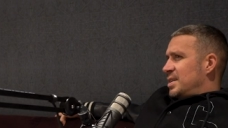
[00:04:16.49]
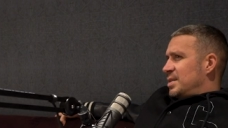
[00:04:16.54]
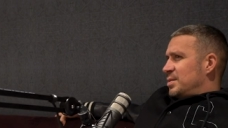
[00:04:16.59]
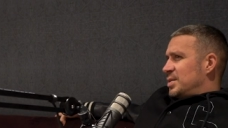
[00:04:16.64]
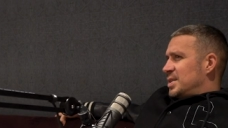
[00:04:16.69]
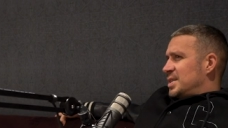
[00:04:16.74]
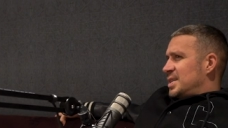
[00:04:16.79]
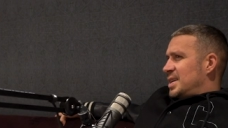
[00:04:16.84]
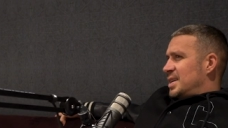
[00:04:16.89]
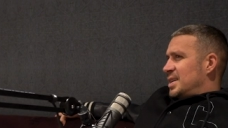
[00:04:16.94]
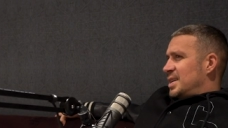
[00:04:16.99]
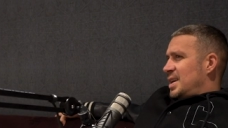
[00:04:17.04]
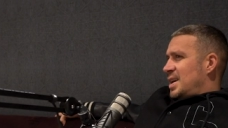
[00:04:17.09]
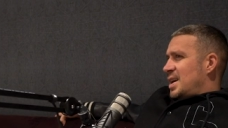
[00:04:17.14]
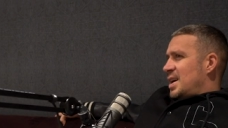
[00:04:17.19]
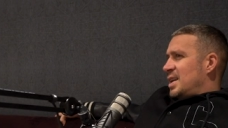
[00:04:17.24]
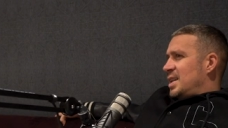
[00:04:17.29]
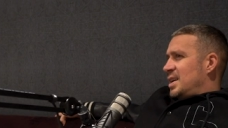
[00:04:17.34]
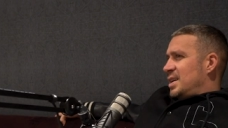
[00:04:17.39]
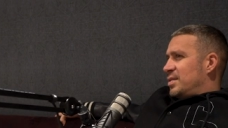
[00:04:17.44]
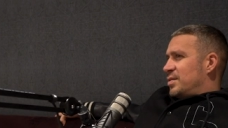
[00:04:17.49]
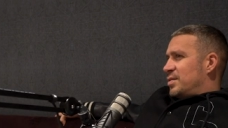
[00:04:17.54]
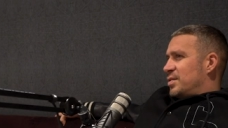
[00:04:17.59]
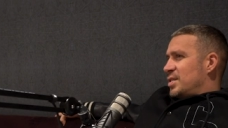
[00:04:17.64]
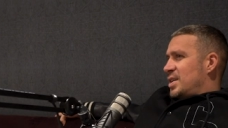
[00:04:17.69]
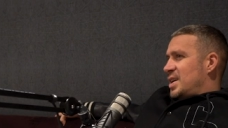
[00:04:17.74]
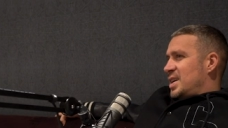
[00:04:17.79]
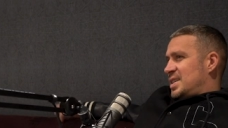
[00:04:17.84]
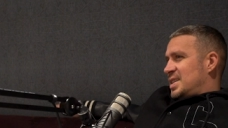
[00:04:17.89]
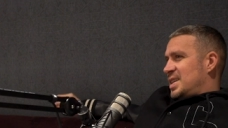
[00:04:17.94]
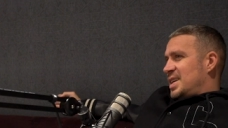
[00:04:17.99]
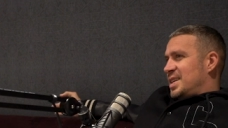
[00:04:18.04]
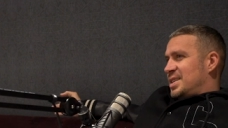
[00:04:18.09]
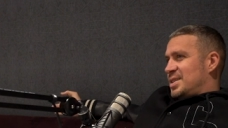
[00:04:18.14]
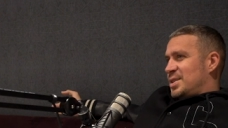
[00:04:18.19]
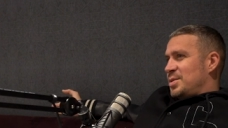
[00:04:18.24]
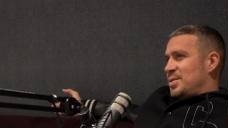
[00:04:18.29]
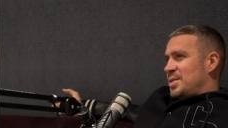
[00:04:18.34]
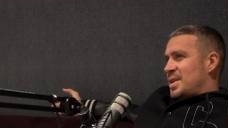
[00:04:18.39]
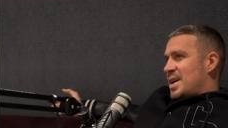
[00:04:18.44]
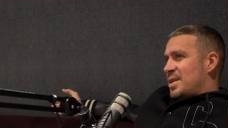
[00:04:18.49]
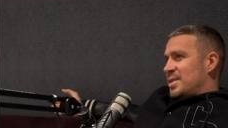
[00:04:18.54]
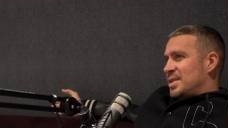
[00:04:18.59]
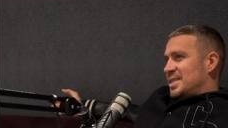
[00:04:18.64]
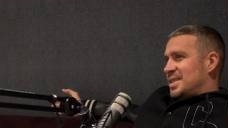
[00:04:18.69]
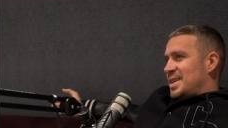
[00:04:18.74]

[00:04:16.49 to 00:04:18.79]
It was oh. it yeah League Three. It's League Two now.